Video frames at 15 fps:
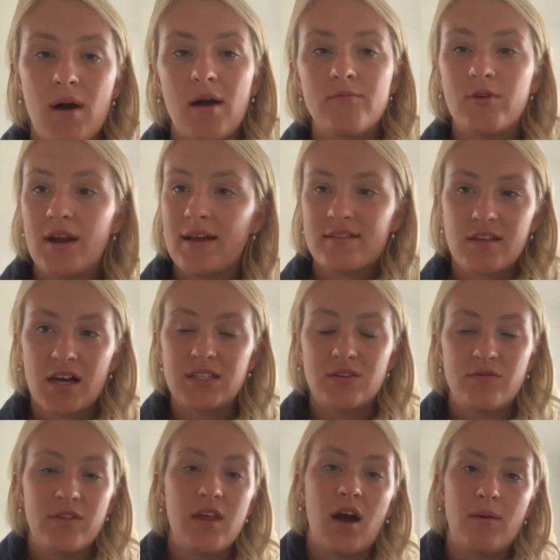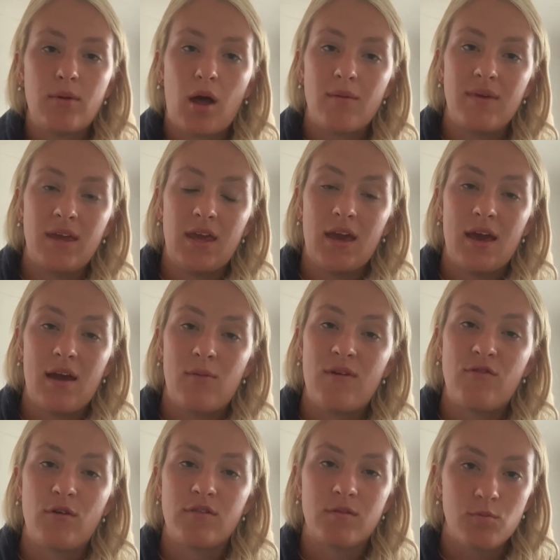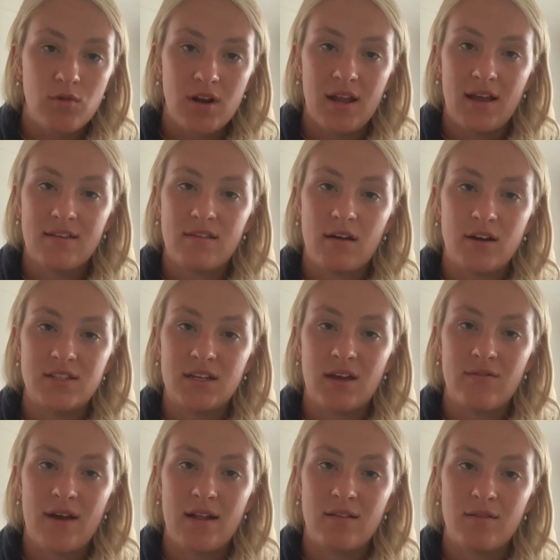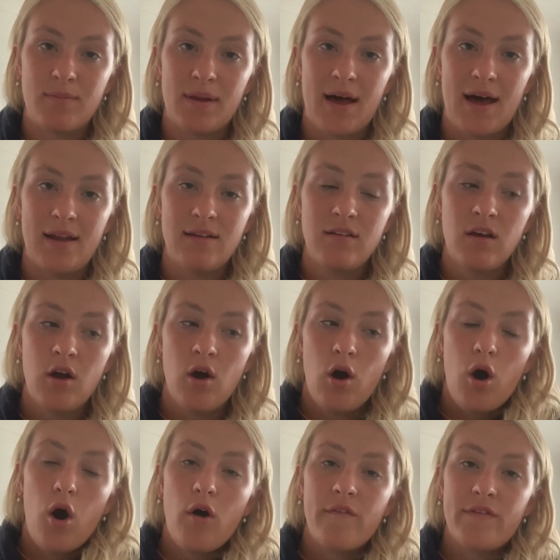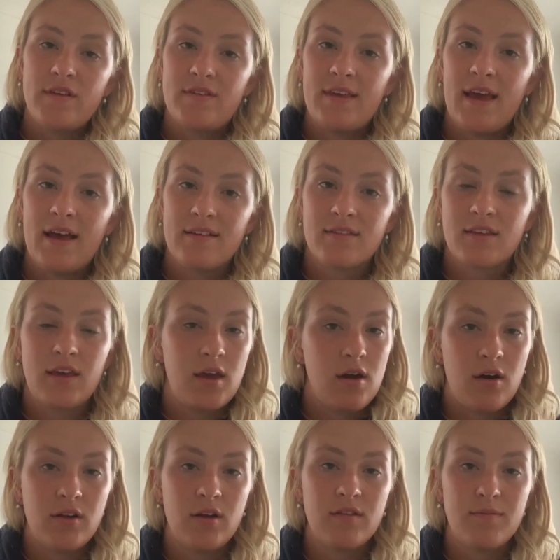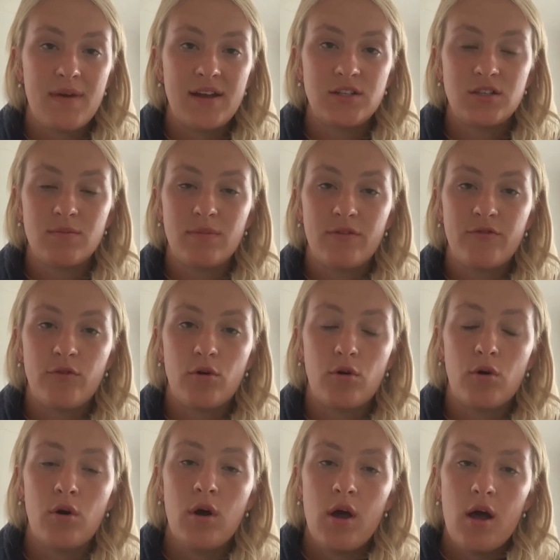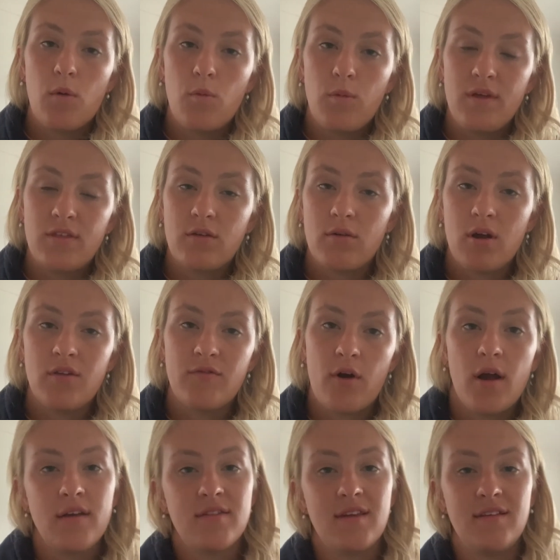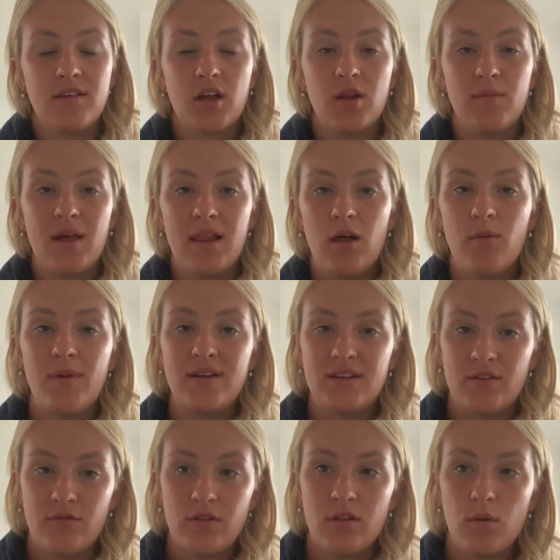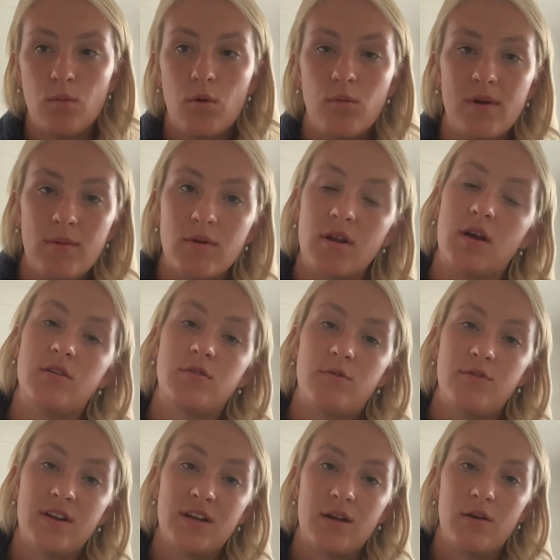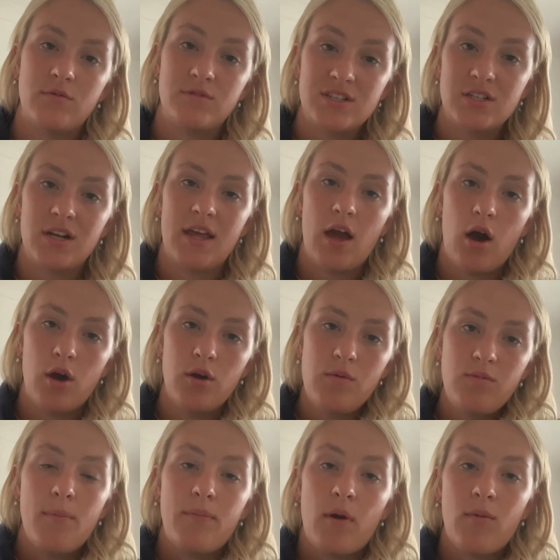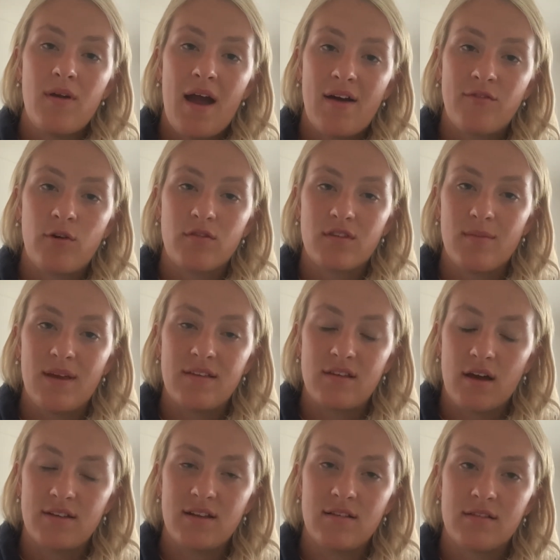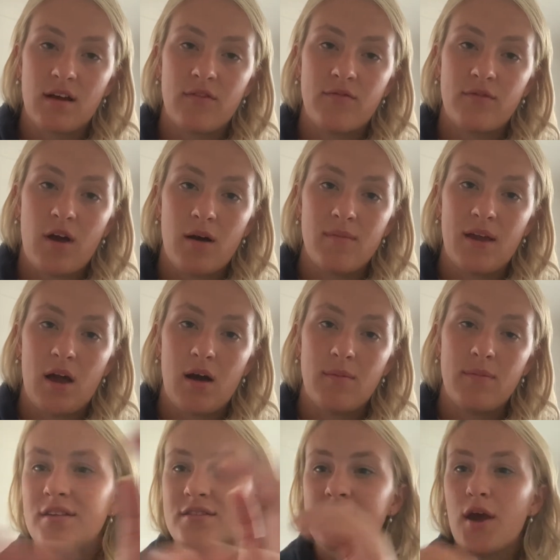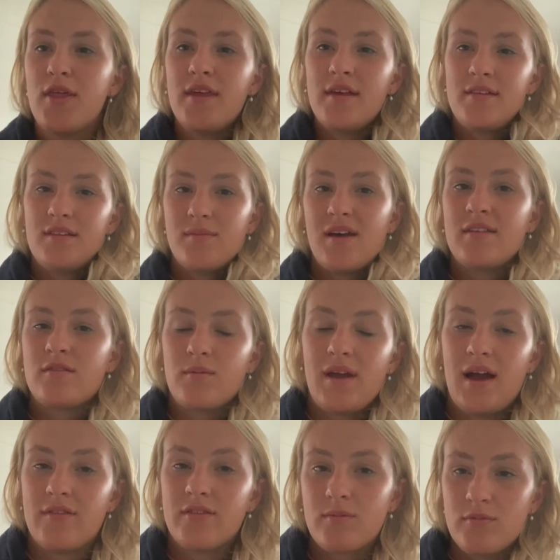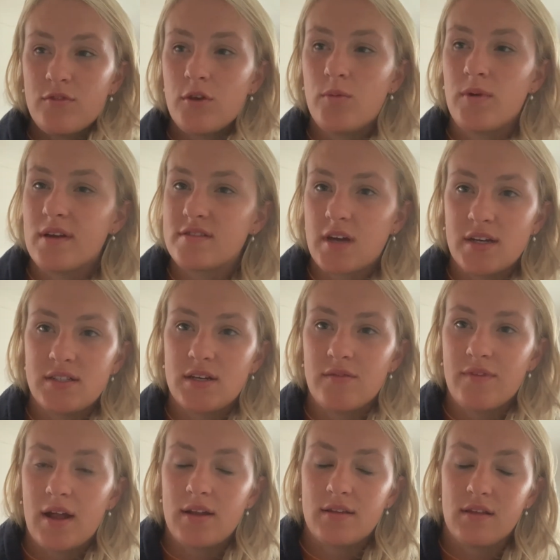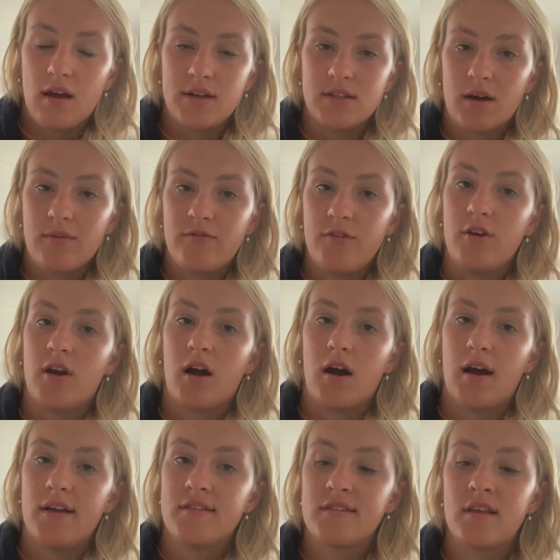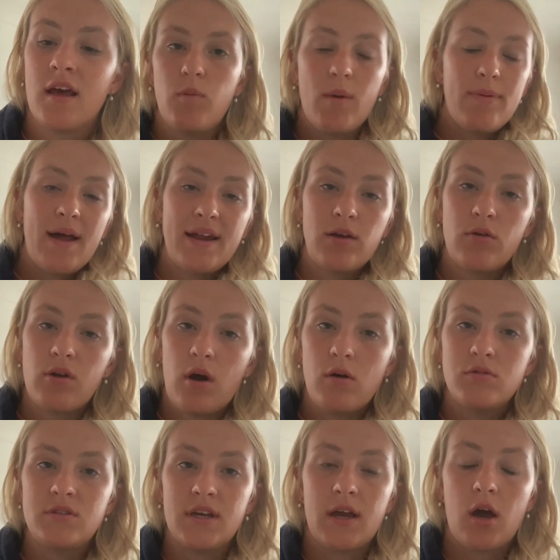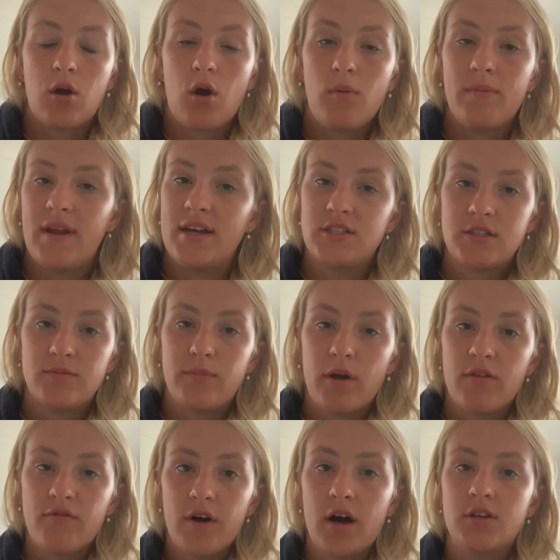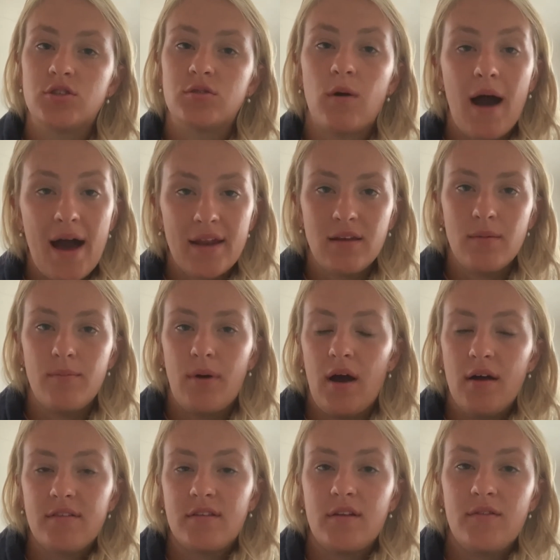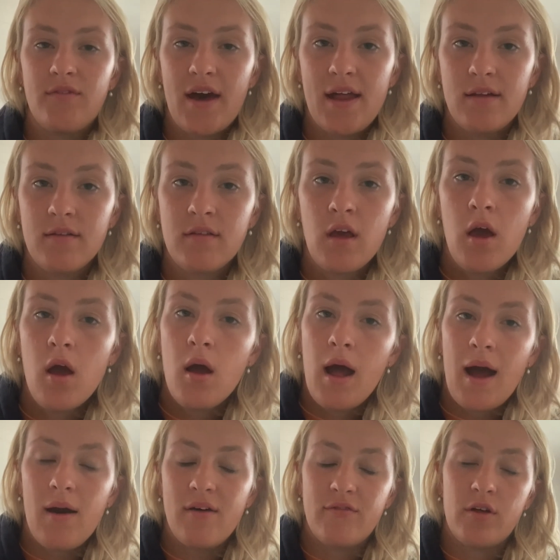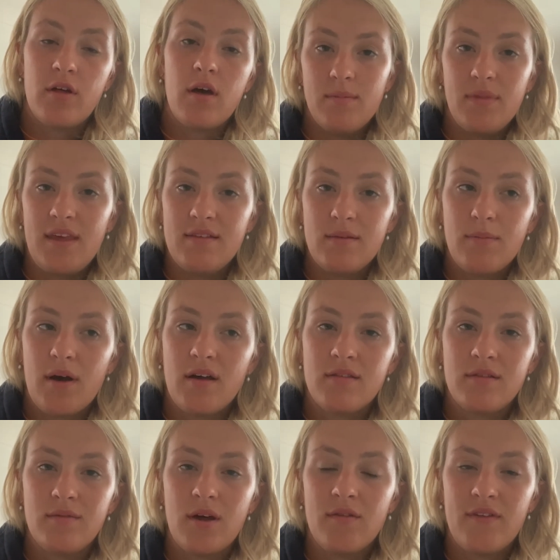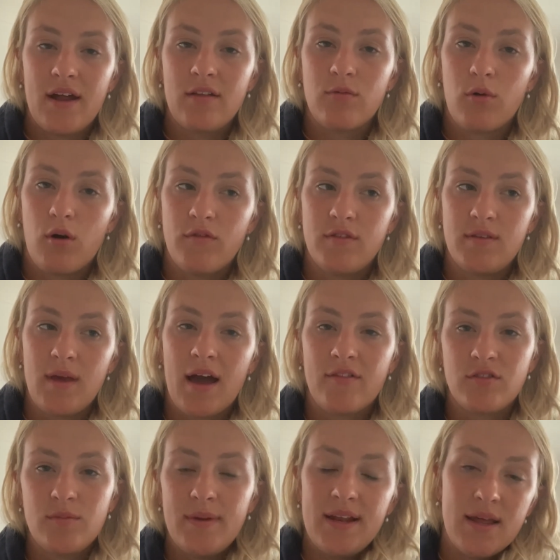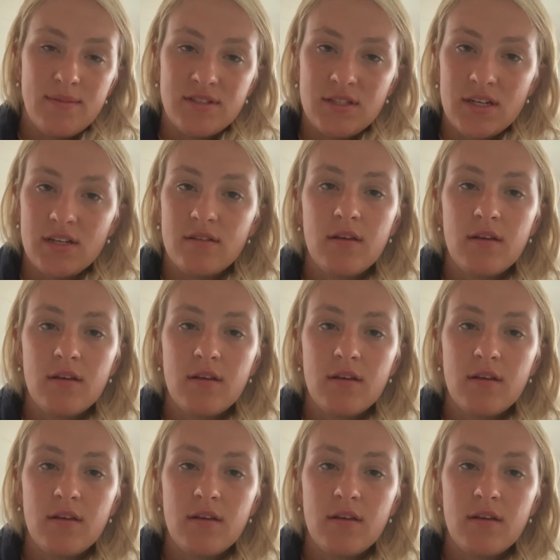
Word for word: I'm really excited for the upcoming year. We've got some really exciting events planned obviously as Kiana has mentioned before with coronavirus these are going to be a little bit different than what we would originally hoped but we have got some exciting stuff coming up. So this semester we have some super exciting events lined up for you guys. We're planning on holding a combination of both virtual and in-person events however these in-person events will obviously have to be limited